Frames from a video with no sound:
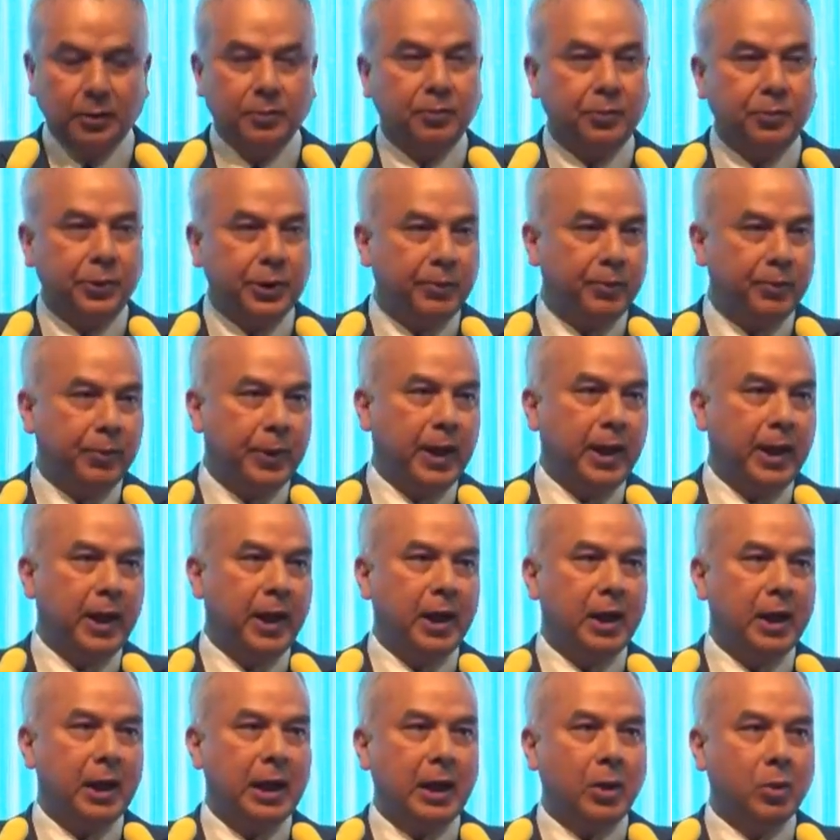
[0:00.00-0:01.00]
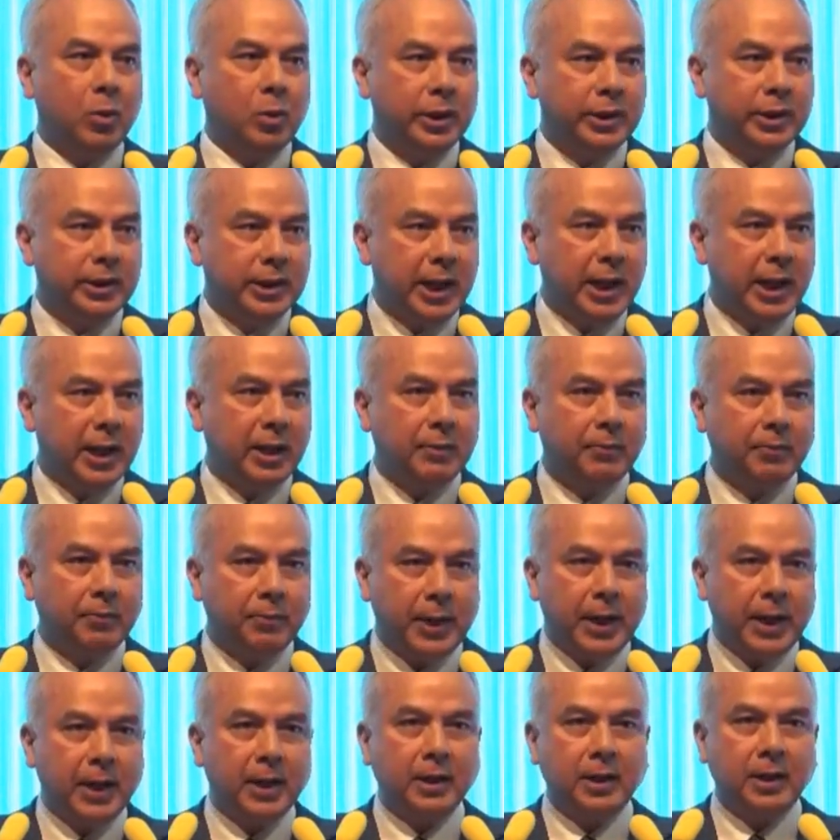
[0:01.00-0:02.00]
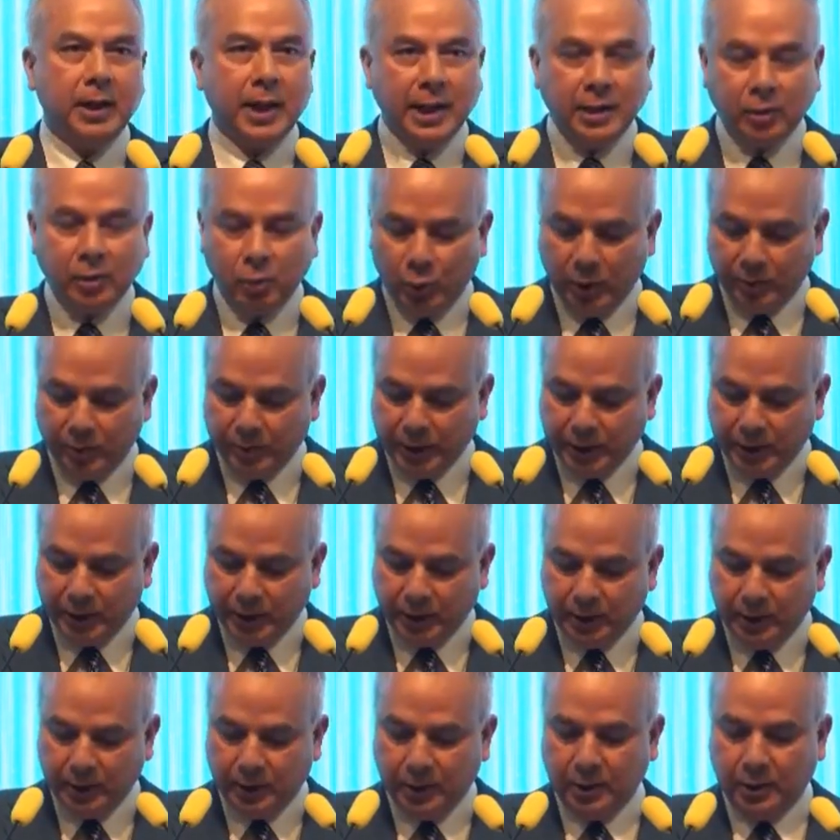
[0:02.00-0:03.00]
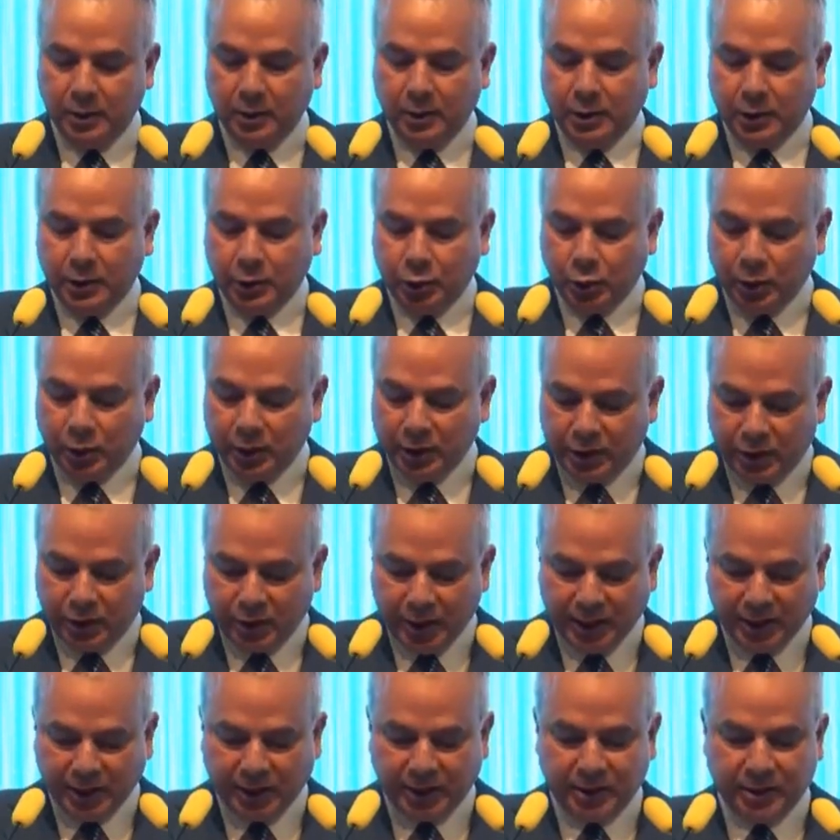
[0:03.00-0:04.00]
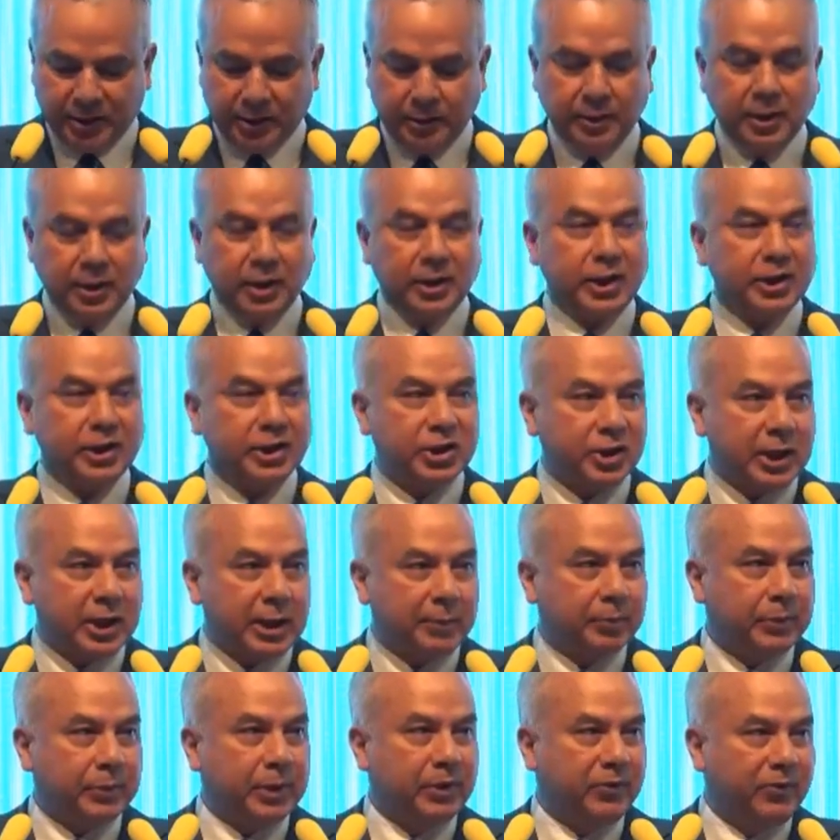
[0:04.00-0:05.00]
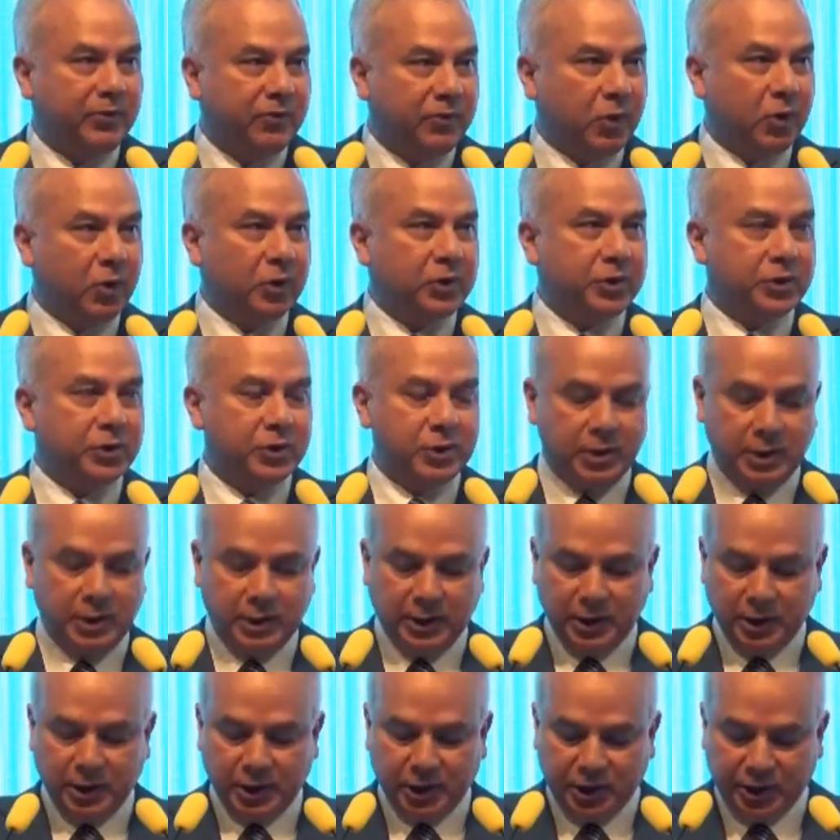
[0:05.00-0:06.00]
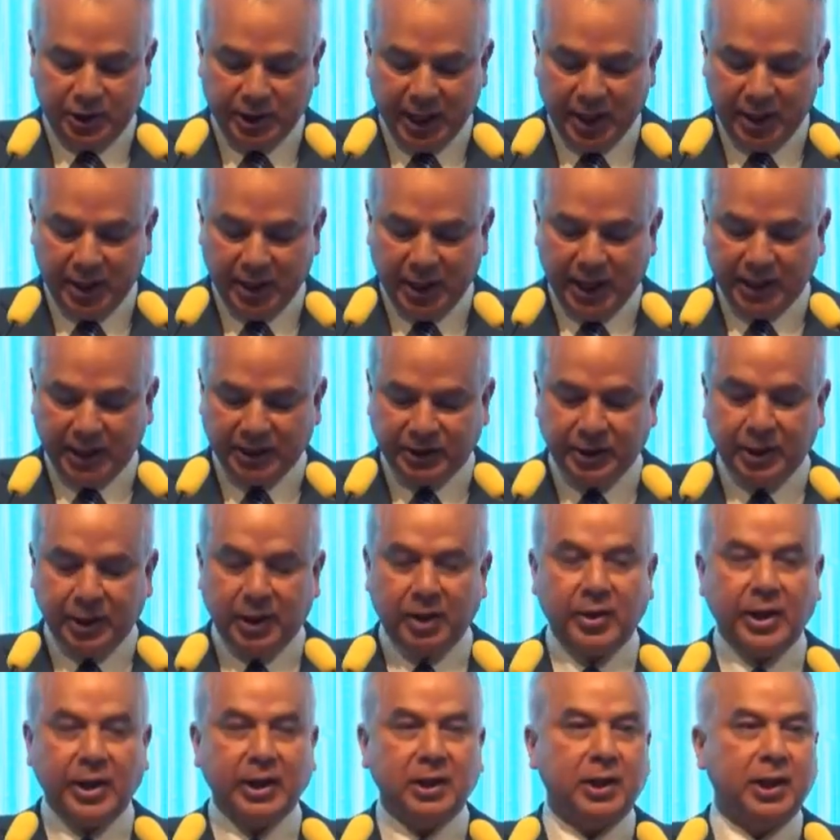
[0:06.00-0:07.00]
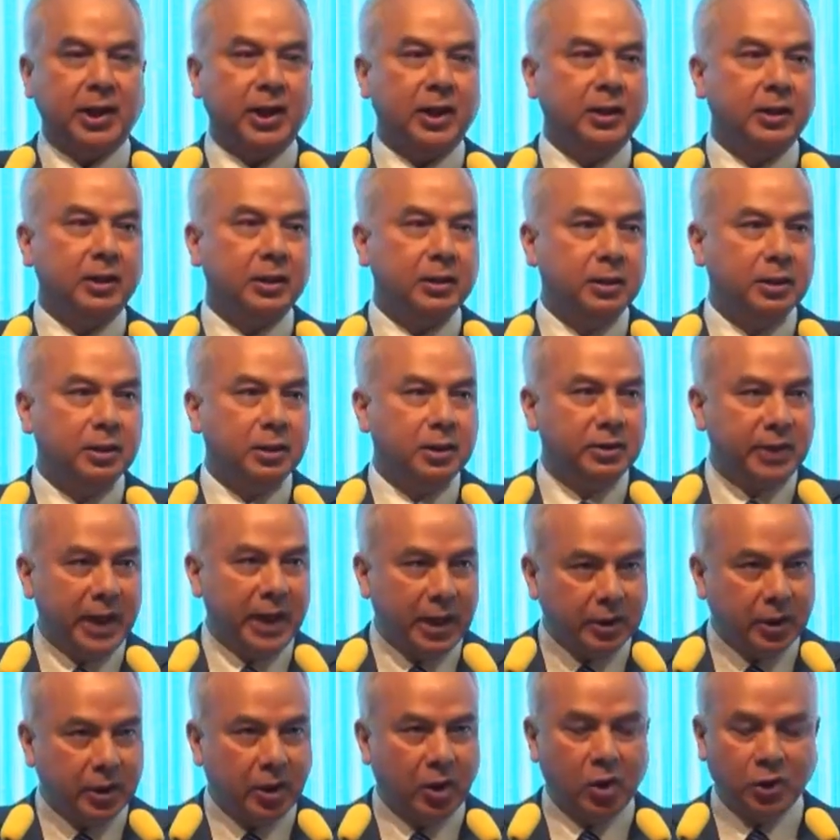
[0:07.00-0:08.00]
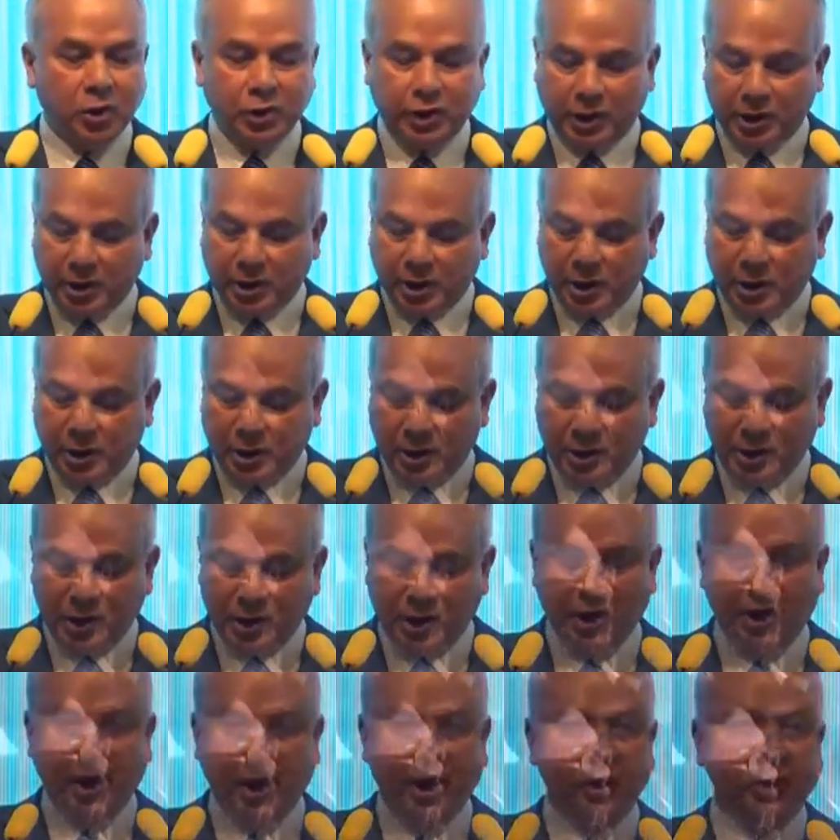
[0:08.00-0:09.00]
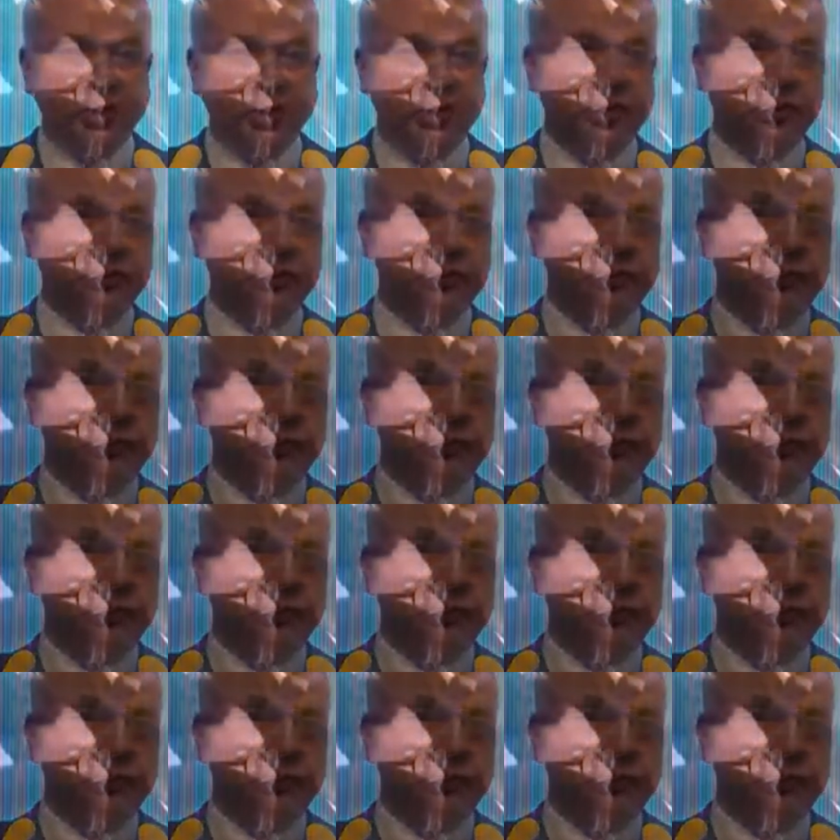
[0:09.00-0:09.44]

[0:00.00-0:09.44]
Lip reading: prepare our young men and women to address the disruptive force accelerating technological change.